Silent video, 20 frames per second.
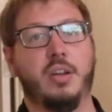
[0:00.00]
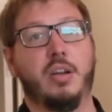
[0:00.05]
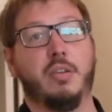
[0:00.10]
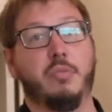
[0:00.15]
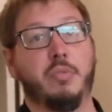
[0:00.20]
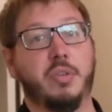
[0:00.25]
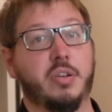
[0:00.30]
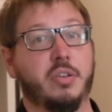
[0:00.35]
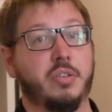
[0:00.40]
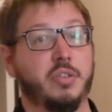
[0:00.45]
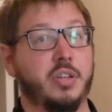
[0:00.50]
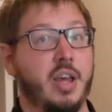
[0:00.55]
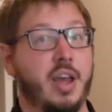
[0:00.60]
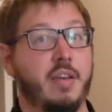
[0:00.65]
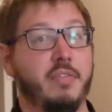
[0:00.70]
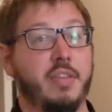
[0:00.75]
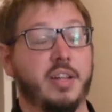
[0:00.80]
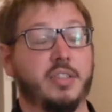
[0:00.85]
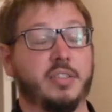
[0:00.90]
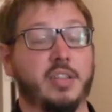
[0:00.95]
We
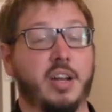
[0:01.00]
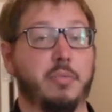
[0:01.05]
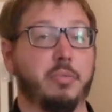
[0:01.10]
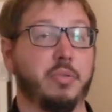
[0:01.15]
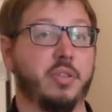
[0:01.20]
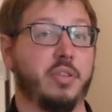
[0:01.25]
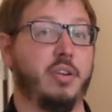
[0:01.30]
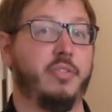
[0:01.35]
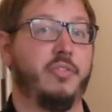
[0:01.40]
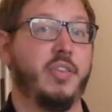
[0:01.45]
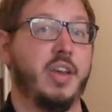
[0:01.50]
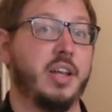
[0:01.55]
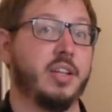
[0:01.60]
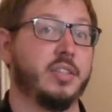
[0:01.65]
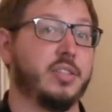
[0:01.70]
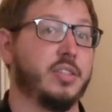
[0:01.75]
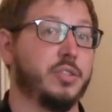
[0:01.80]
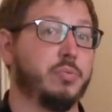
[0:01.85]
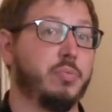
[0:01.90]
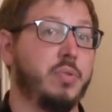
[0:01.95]
have that set up with our
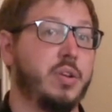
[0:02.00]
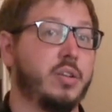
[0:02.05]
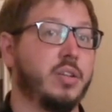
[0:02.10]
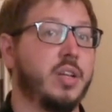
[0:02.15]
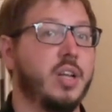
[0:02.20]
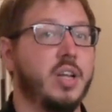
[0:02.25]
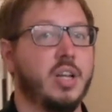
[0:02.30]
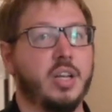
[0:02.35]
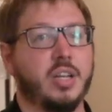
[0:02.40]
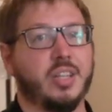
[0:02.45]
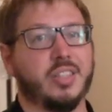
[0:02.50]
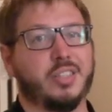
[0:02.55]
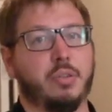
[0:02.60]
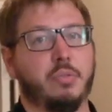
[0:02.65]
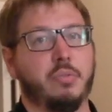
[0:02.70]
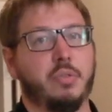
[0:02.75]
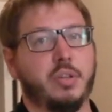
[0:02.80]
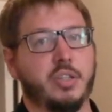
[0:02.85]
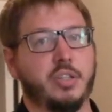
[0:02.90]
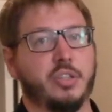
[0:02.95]
fans as well. And so
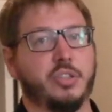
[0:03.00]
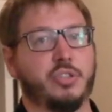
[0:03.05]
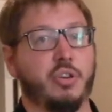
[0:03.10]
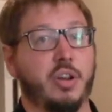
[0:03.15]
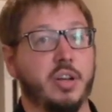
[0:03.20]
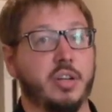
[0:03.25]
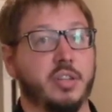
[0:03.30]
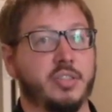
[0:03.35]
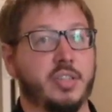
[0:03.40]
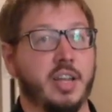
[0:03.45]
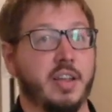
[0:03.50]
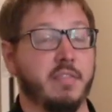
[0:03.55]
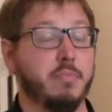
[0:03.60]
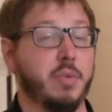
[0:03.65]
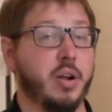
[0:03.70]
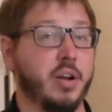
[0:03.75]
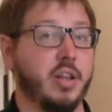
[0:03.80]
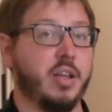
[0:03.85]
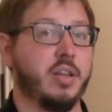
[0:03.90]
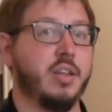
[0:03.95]
we're really just trying to save
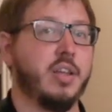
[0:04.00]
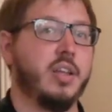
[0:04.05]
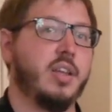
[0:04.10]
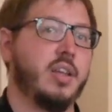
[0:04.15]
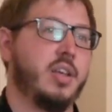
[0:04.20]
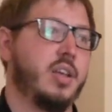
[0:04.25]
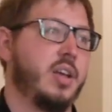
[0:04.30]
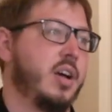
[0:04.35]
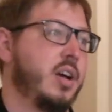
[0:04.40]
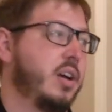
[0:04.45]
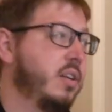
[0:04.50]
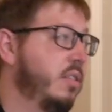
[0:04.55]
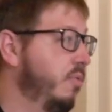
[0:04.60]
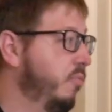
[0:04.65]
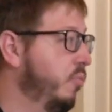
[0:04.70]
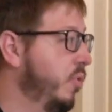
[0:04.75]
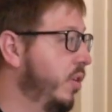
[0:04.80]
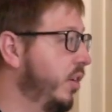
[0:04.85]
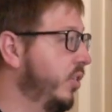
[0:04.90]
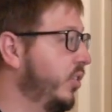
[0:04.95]
money.
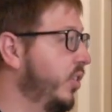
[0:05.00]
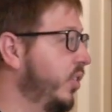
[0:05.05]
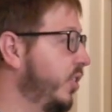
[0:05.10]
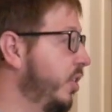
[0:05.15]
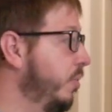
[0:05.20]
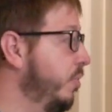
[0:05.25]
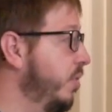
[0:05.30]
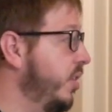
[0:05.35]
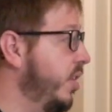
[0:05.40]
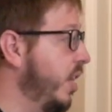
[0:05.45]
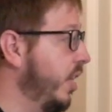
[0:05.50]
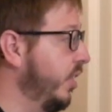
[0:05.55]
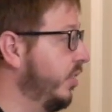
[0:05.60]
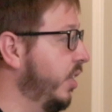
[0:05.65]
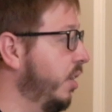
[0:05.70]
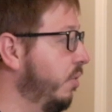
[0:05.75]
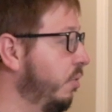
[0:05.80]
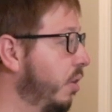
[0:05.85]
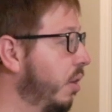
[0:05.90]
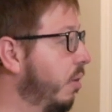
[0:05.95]
And when our system detects
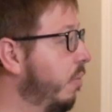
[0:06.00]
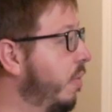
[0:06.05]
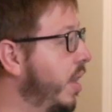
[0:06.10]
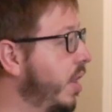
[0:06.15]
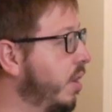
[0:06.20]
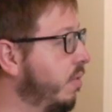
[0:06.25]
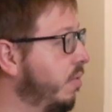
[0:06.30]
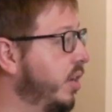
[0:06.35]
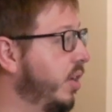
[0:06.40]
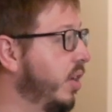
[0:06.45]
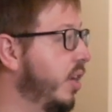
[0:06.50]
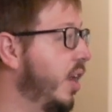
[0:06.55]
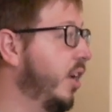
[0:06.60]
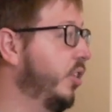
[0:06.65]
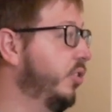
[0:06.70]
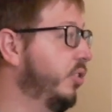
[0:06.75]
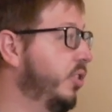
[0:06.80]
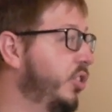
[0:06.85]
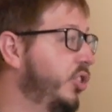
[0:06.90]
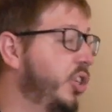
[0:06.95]
that we're away, we can
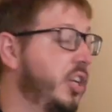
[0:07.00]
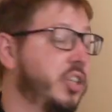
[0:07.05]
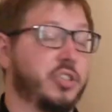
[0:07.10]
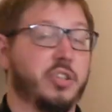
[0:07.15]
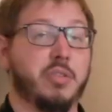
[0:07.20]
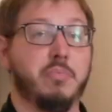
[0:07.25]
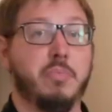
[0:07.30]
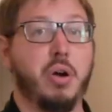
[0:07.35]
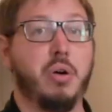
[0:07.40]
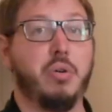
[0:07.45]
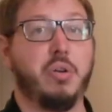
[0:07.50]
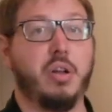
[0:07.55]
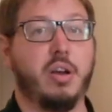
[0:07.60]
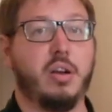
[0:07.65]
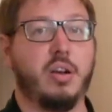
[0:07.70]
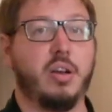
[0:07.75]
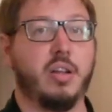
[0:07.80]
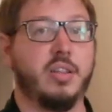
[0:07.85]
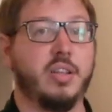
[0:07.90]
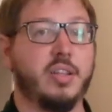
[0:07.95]
actually change the mode
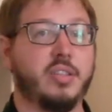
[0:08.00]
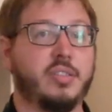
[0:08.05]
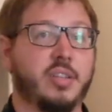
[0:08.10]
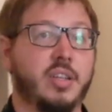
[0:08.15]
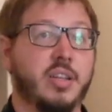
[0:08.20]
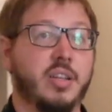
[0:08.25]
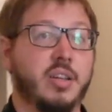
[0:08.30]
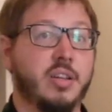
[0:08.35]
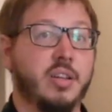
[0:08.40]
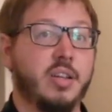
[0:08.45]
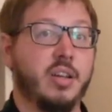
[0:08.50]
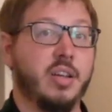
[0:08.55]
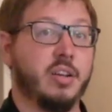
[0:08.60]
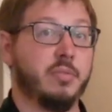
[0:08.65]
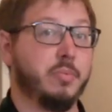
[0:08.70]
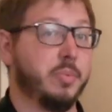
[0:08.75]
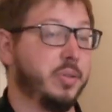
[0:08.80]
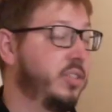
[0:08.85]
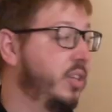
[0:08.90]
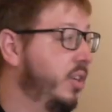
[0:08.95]
on this and
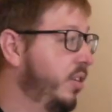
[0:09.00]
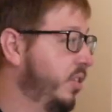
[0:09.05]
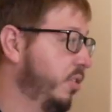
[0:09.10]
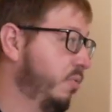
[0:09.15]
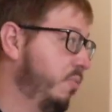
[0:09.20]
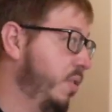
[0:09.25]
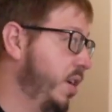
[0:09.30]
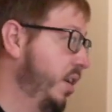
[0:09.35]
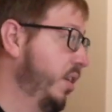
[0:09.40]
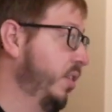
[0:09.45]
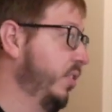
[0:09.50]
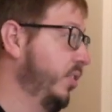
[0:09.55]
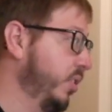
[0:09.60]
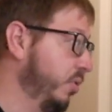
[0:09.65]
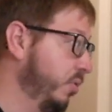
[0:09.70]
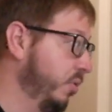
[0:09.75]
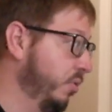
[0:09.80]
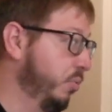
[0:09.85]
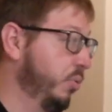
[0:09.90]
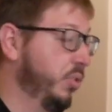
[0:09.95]
it'll be set to away,
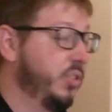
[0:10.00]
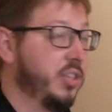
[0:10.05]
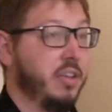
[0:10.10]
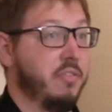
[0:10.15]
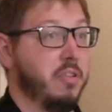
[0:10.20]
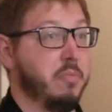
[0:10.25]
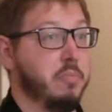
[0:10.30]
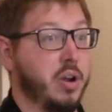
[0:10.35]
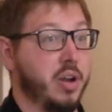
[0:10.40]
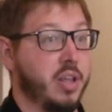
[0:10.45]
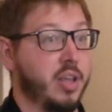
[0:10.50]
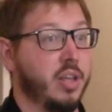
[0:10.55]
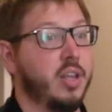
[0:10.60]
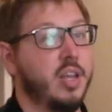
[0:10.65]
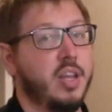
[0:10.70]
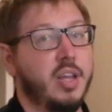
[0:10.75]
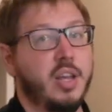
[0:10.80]
so we're saving money.